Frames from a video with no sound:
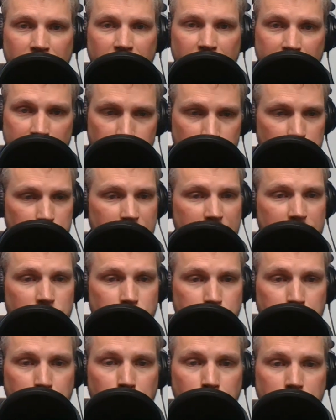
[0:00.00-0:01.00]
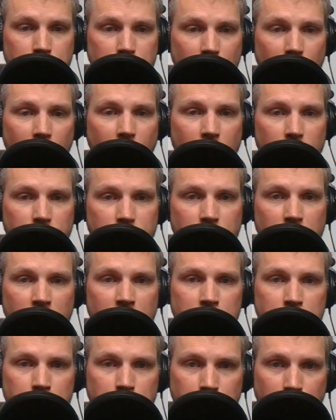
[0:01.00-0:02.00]
And it was being choked off
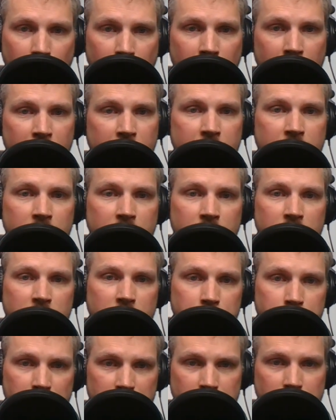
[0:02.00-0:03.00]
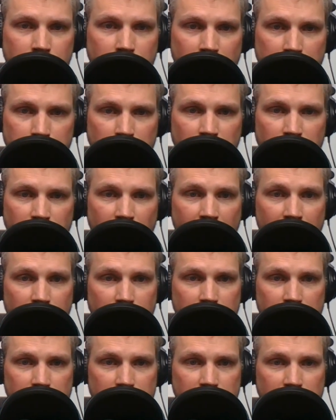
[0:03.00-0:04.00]
by the misalignment of
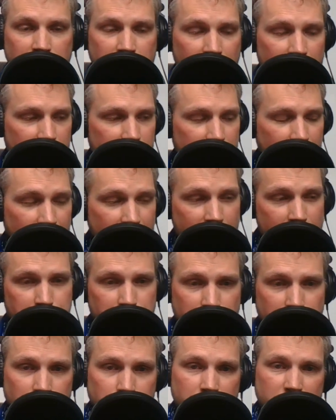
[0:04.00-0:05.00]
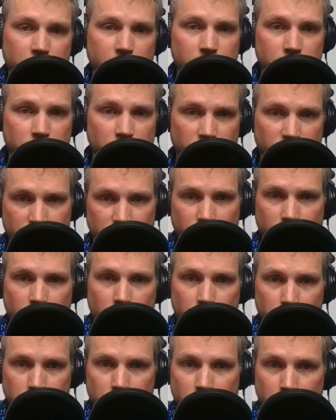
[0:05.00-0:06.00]
atlas. And that had happened because of
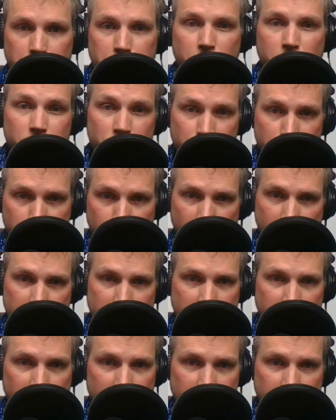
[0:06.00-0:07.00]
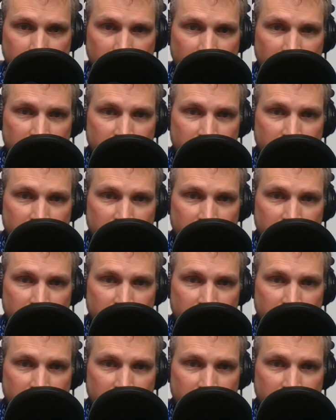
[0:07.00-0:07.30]
the birth process.